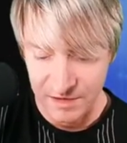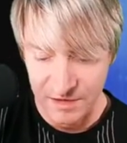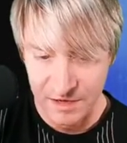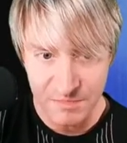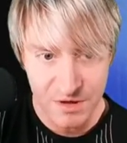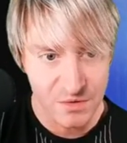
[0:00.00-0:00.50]

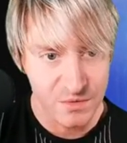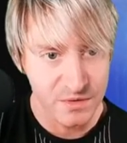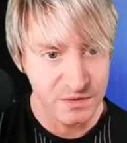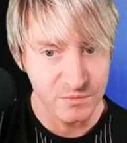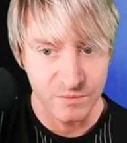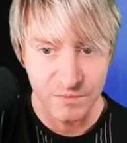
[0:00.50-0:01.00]
Come
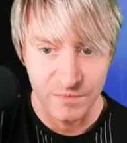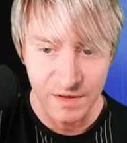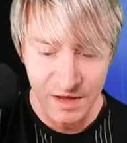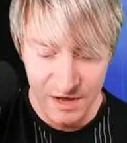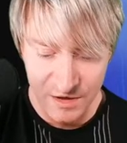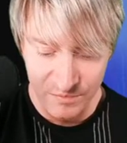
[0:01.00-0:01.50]
on,
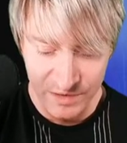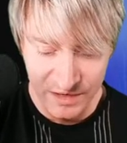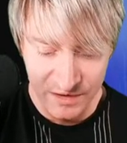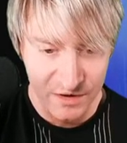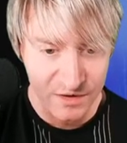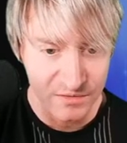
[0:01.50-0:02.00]
uh, we
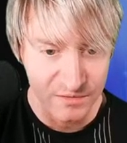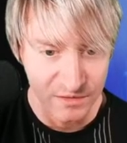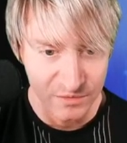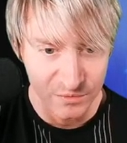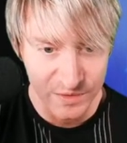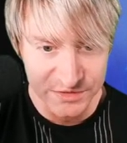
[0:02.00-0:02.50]
need our
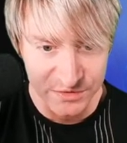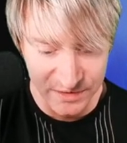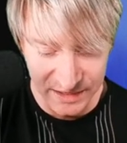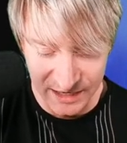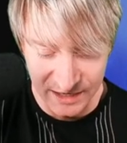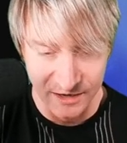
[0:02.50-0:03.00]
little wizard
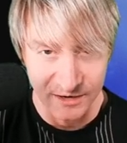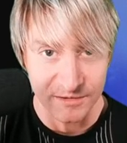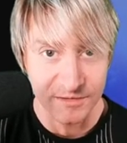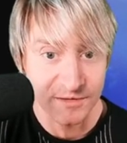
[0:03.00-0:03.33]
lady,